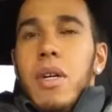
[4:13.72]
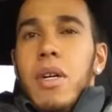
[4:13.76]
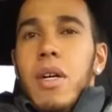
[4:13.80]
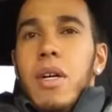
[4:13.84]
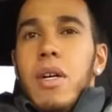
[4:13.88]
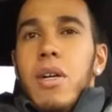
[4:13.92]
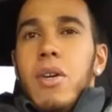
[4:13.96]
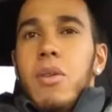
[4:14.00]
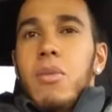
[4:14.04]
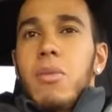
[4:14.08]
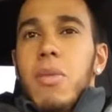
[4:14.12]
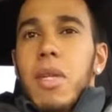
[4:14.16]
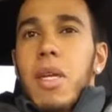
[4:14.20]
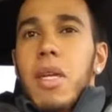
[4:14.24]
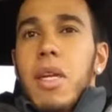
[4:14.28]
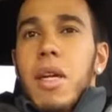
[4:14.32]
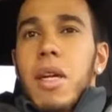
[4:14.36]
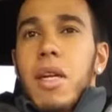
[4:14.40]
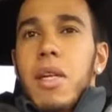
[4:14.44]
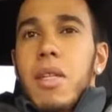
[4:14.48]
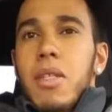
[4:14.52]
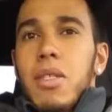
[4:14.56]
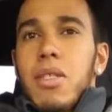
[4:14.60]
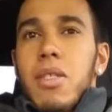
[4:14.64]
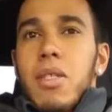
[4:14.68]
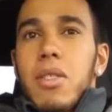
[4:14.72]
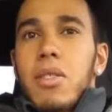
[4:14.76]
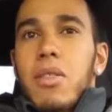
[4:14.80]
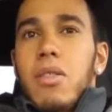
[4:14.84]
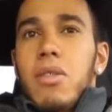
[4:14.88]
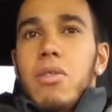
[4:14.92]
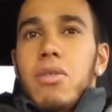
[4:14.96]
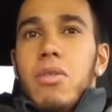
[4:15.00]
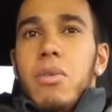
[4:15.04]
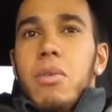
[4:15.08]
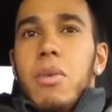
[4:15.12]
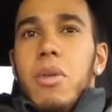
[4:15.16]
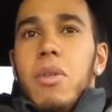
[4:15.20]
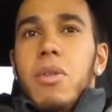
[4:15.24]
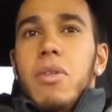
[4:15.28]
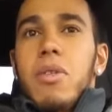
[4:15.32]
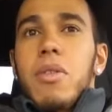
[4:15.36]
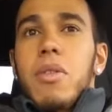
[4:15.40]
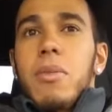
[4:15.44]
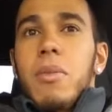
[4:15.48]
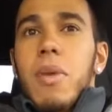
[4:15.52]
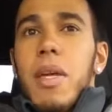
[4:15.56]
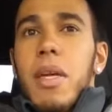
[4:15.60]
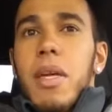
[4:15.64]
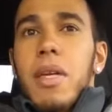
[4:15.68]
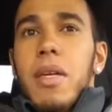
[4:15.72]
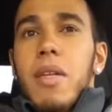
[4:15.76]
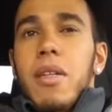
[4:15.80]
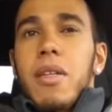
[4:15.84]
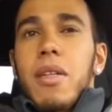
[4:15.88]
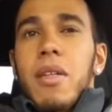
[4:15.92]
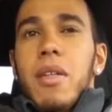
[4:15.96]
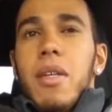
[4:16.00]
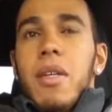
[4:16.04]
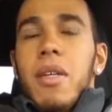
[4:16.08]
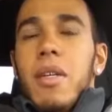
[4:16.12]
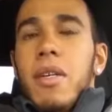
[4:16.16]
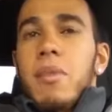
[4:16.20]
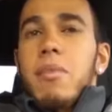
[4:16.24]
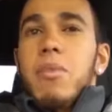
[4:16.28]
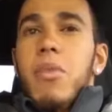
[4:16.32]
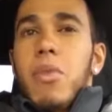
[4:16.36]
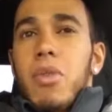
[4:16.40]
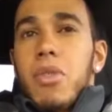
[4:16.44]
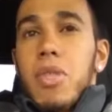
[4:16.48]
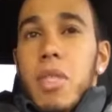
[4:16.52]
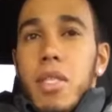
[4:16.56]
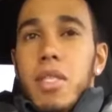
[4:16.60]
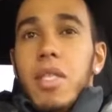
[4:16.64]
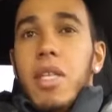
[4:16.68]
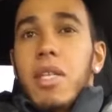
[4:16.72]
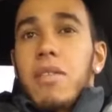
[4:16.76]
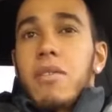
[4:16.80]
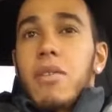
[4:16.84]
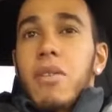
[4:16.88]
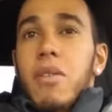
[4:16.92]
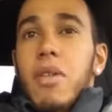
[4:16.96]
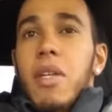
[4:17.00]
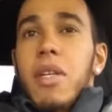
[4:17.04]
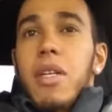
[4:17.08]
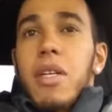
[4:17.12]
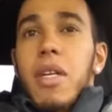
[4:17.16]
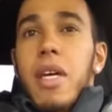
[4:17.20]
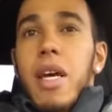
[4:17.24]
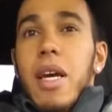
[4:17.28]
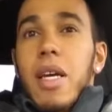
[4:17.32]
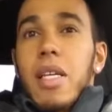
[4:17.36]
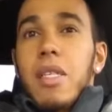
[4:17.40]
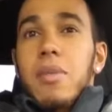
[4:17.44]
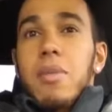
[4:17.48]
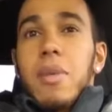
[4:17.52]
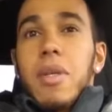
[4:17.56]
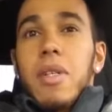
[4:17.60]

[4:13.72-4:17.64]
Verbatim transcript: I hope that I can just contribute to make it more successful than it has